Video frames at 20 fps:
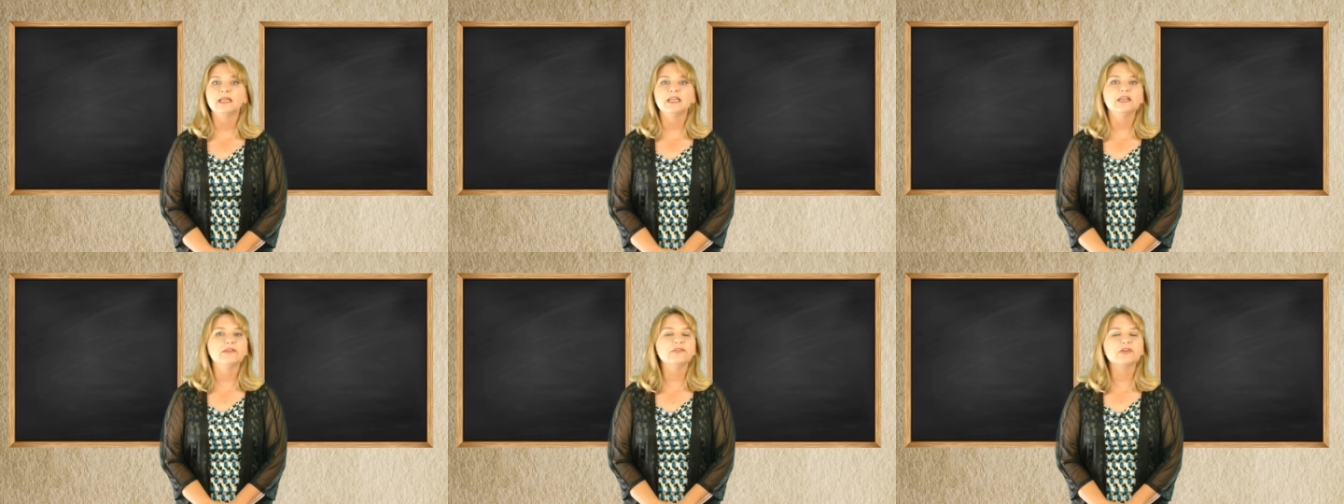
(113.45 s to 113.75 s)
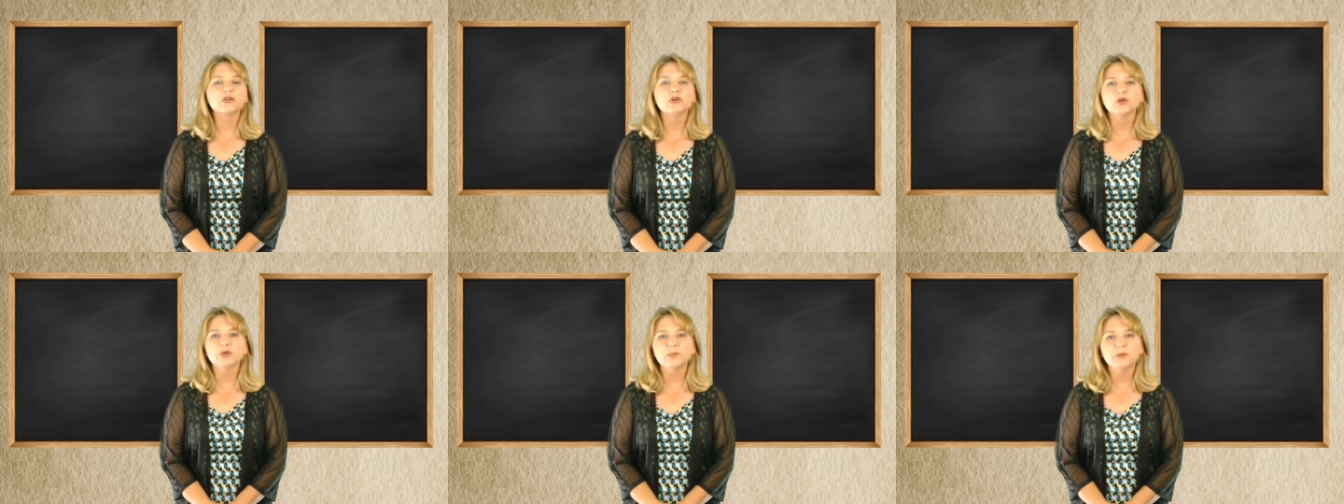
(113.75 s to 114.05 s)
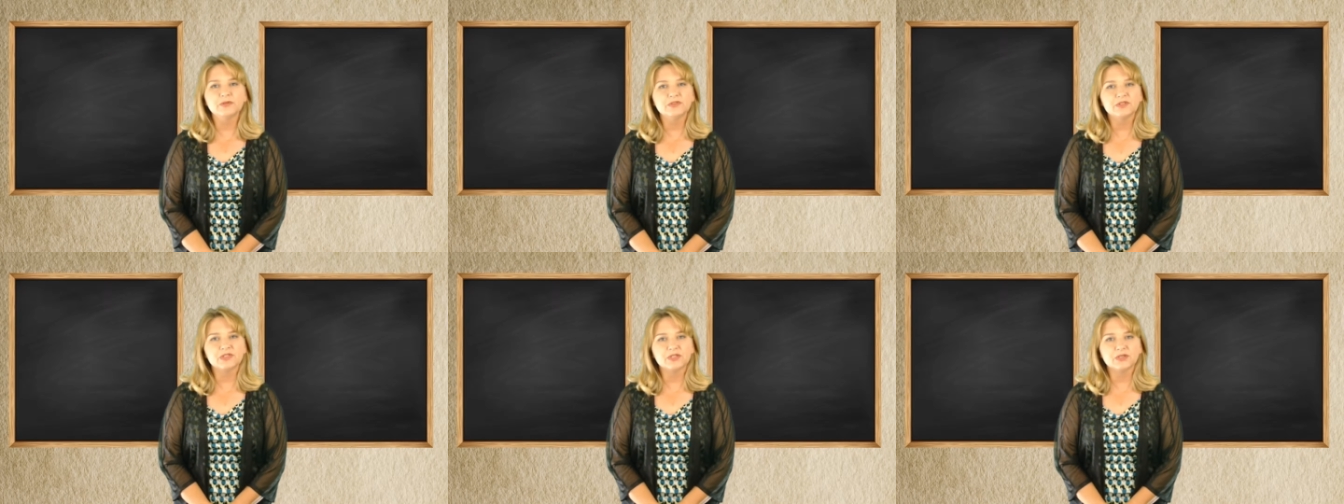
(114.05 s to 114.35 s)
If a group
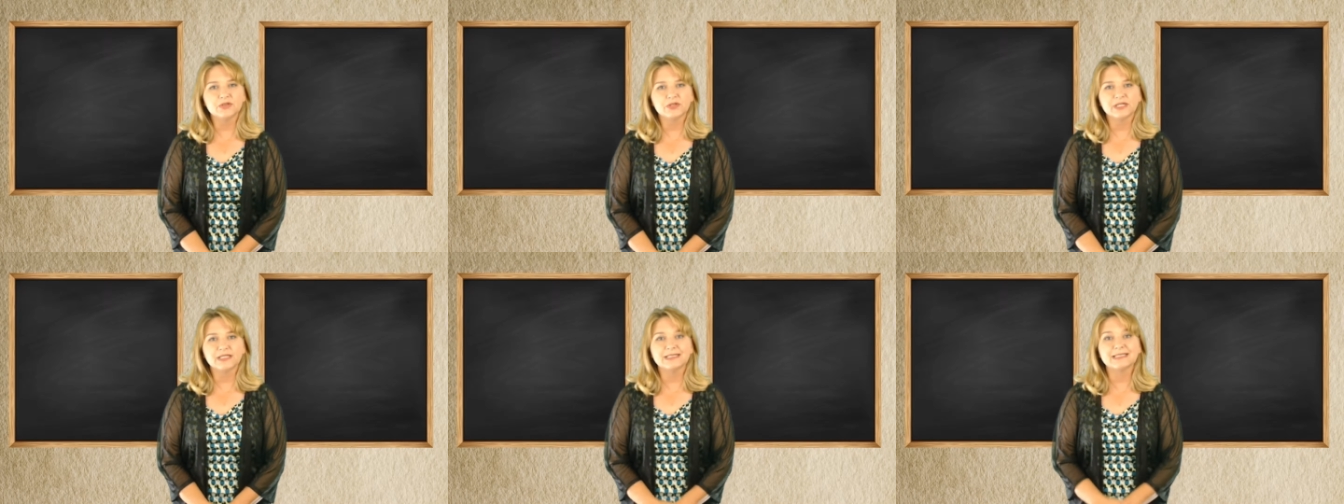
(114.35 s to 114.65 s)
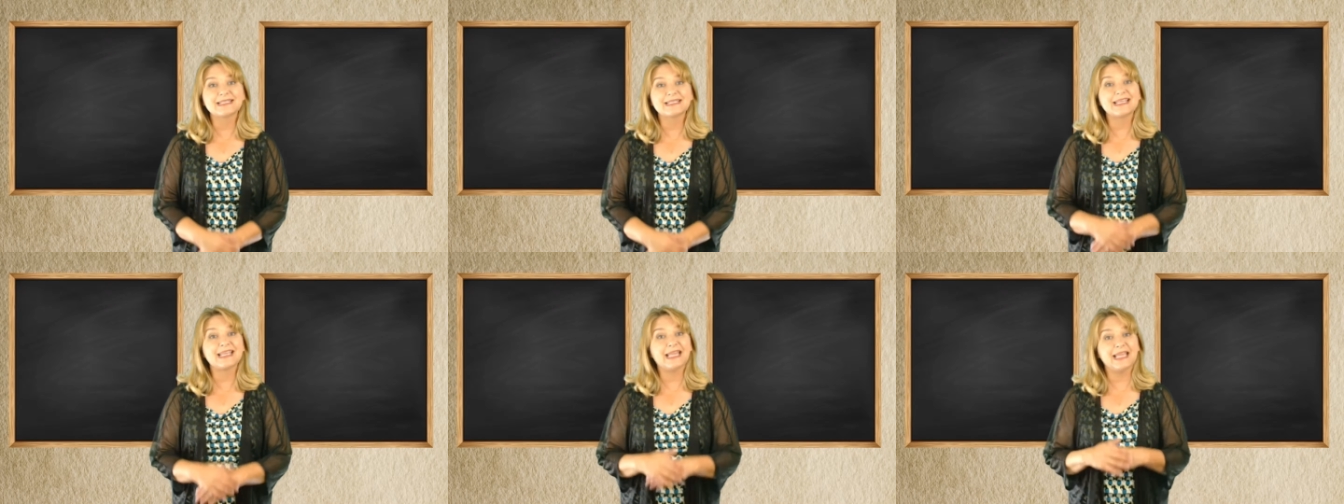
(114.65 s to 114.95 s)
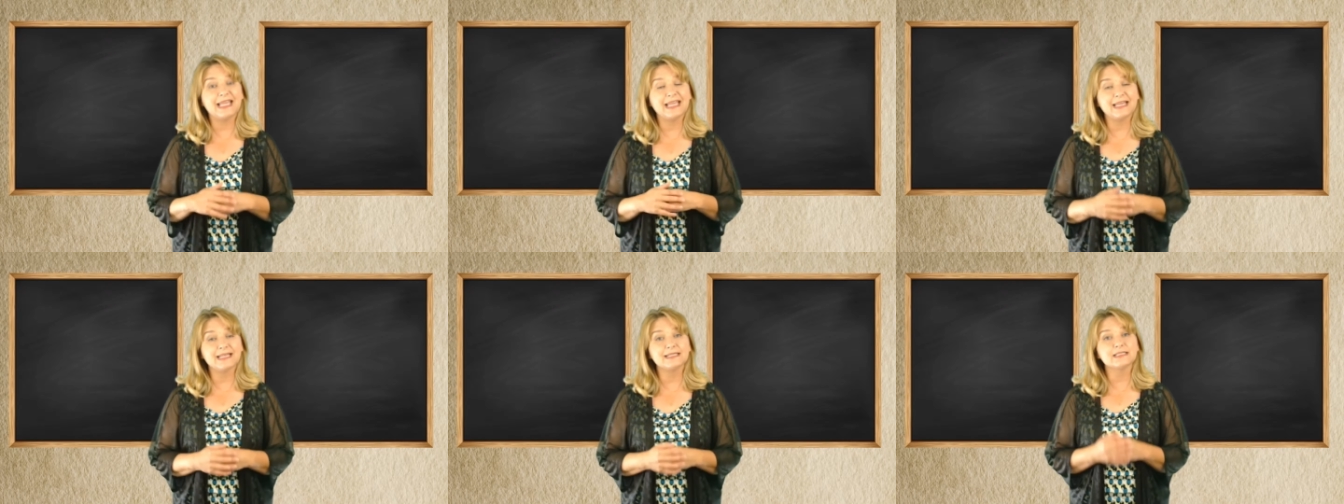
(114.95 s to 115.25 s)
of students
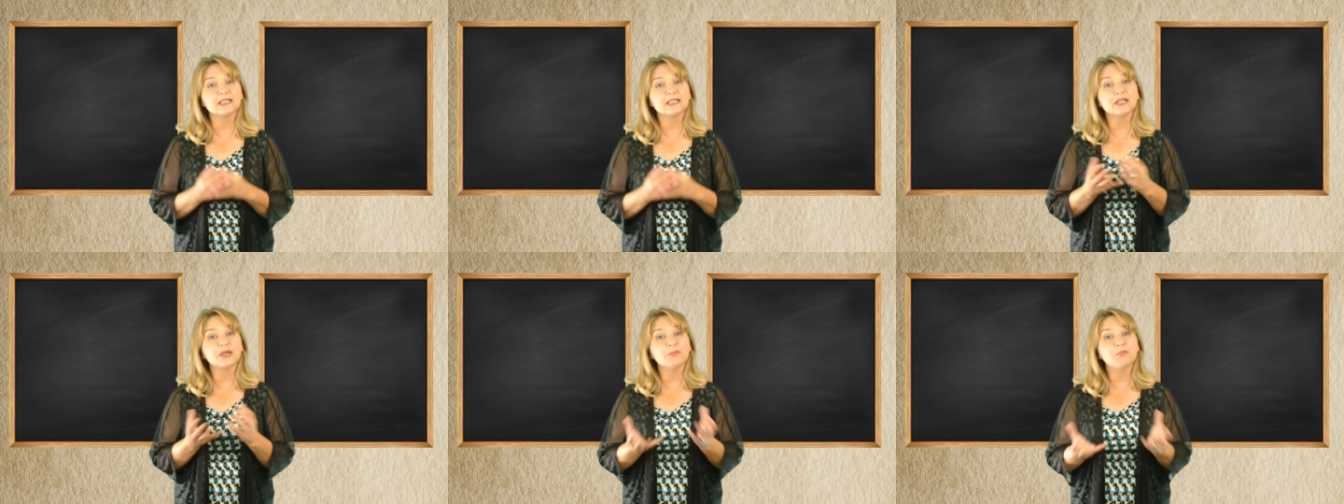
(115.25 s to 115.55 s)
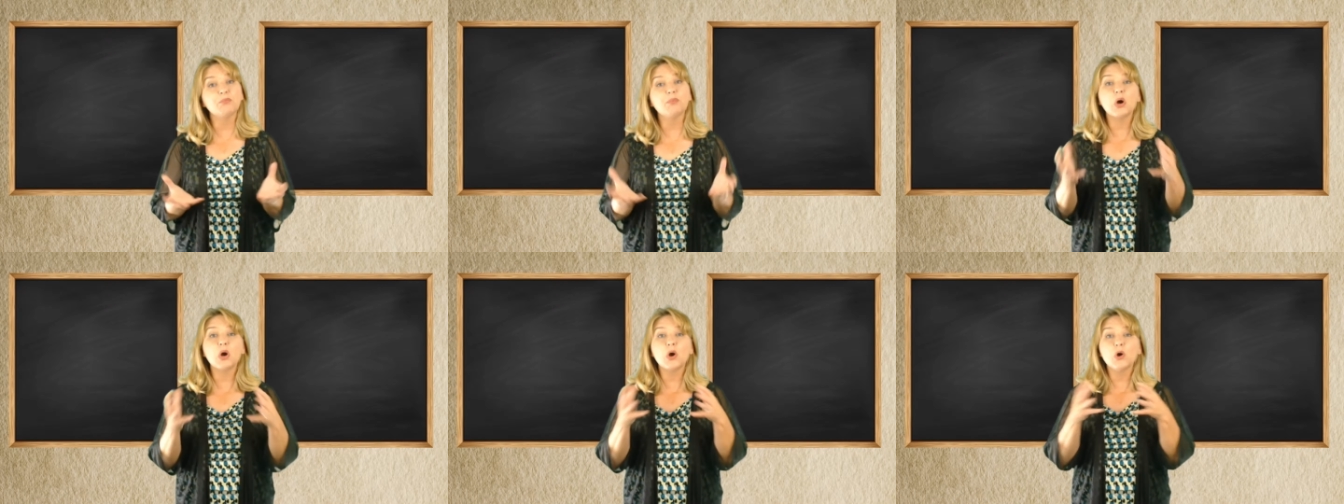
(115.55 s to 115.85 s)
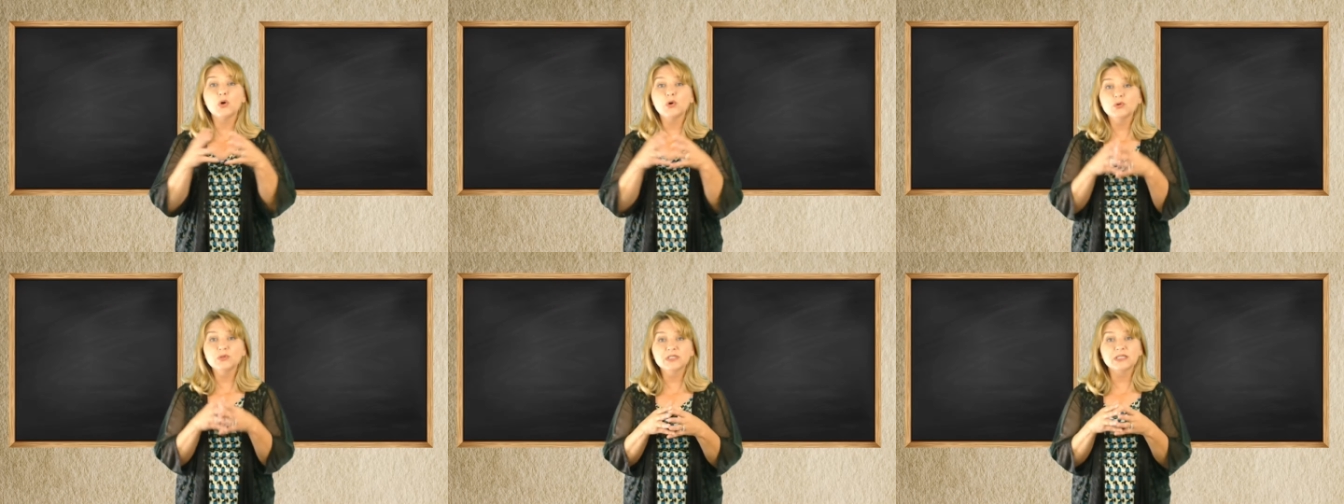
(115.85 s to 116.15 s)
can't
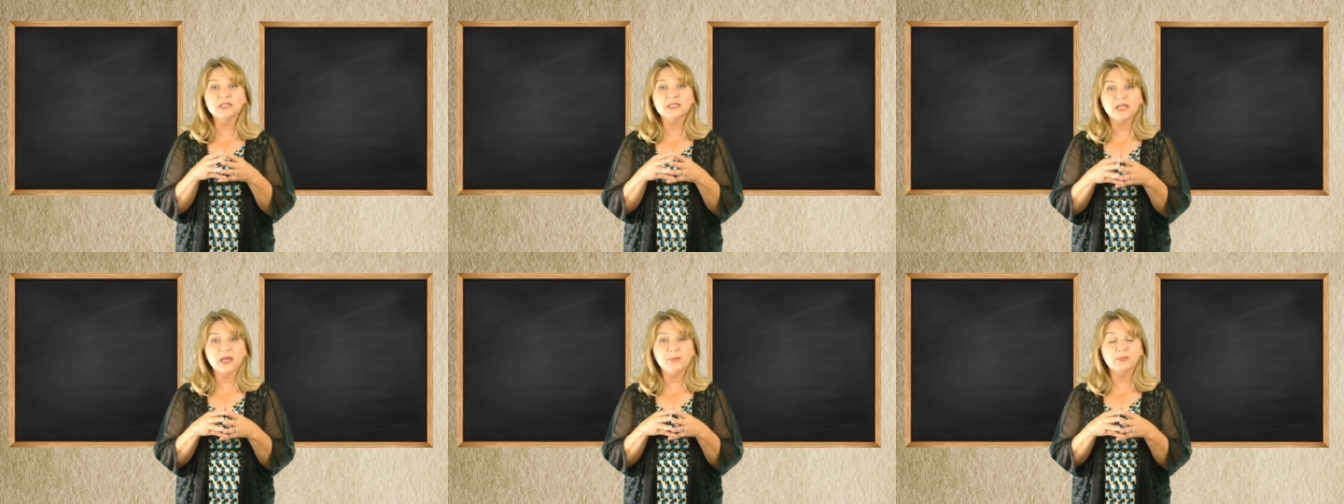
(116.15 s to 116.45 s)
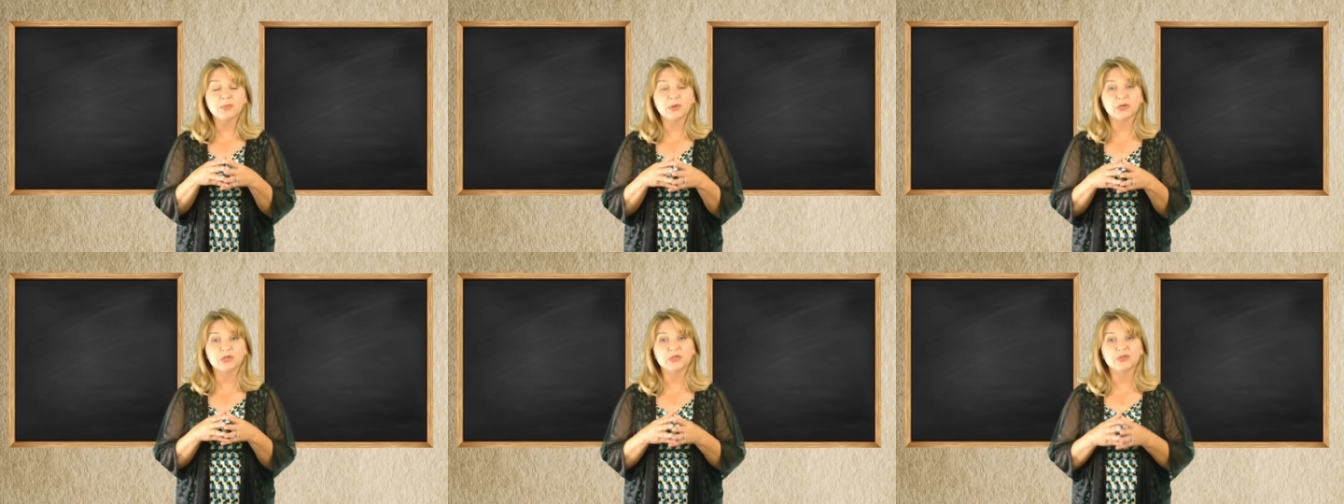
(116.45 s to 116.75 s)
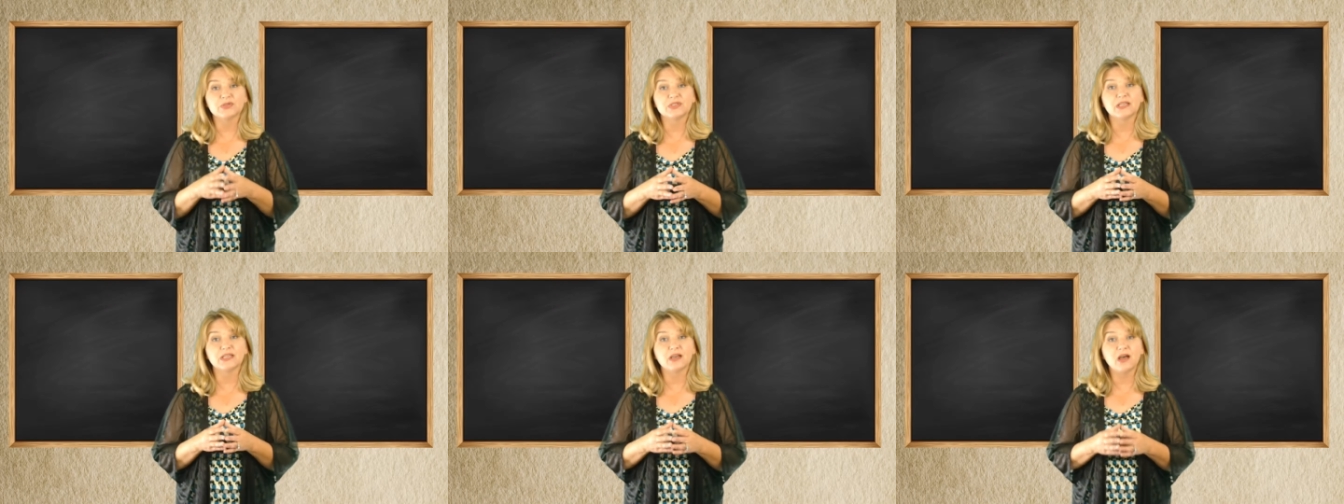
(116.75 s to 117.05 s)
compose a number
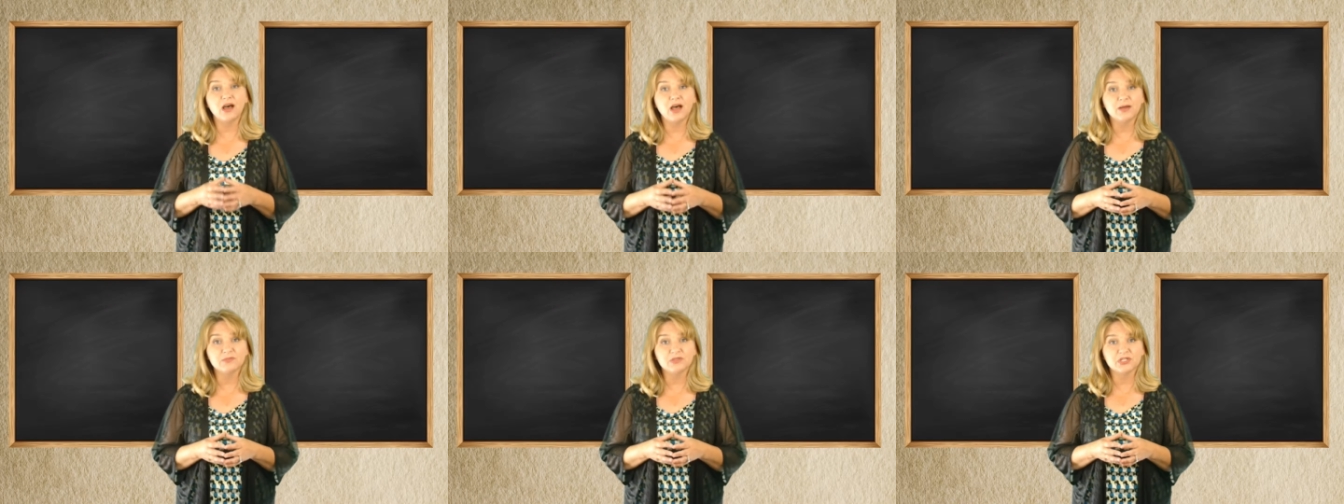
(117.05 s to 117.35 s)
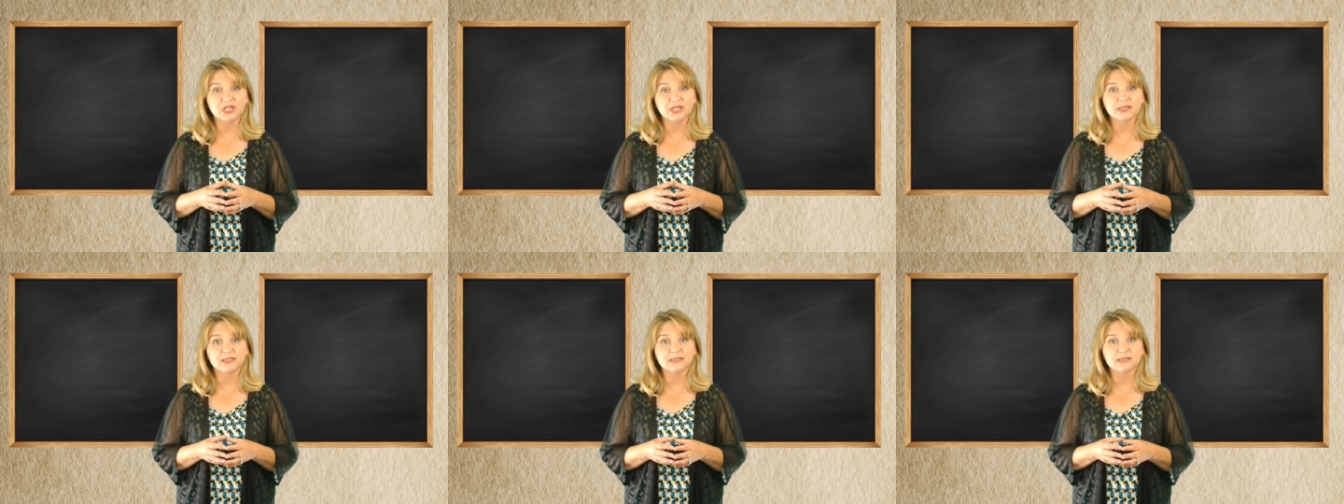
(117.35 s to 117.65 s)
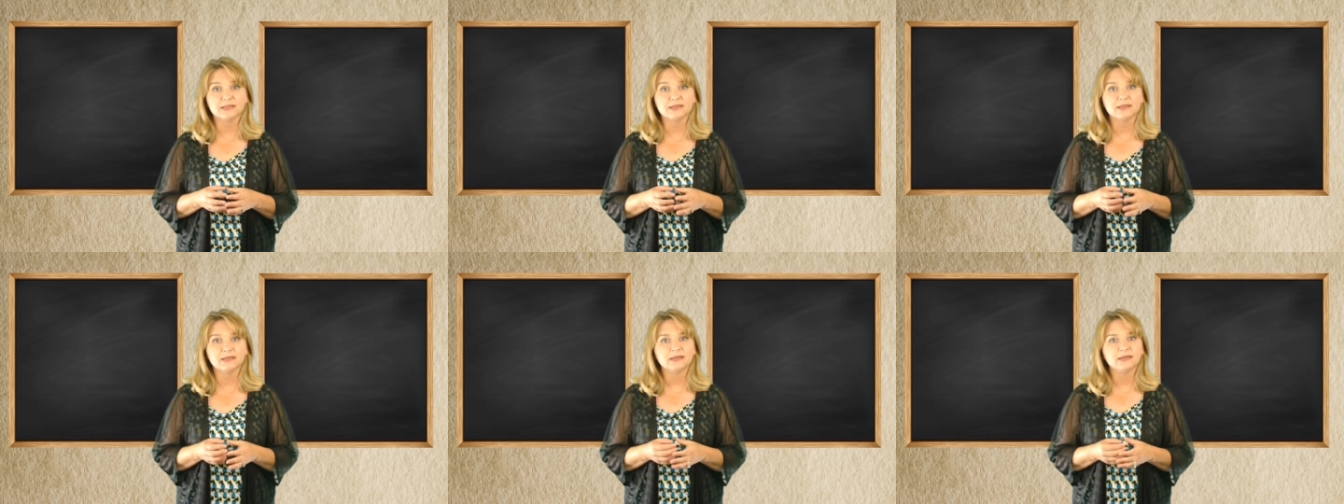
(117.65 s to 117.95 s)
using
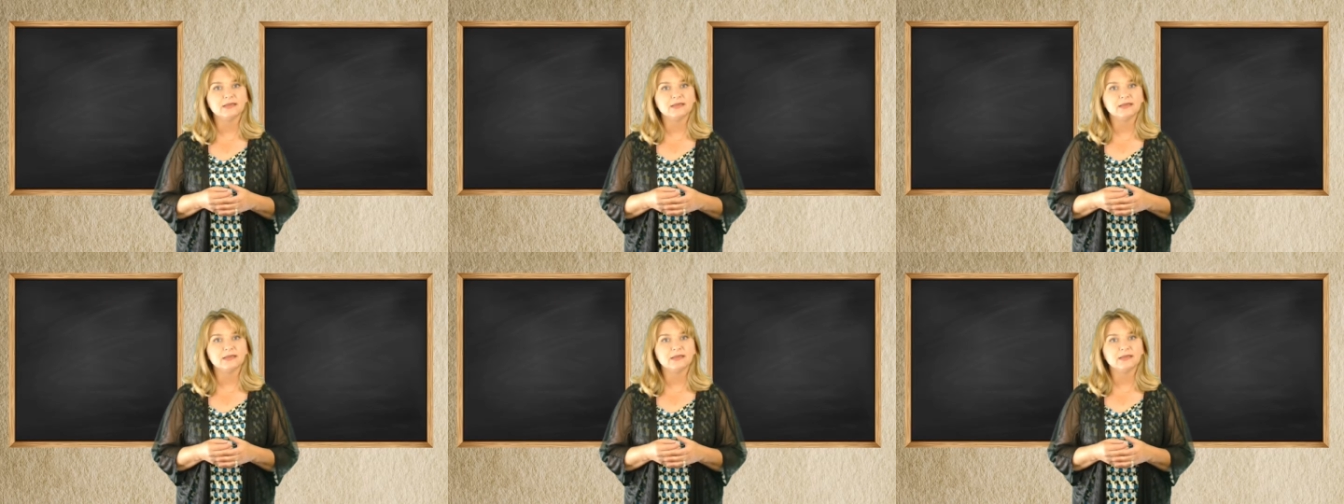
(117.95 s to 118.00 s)
objects,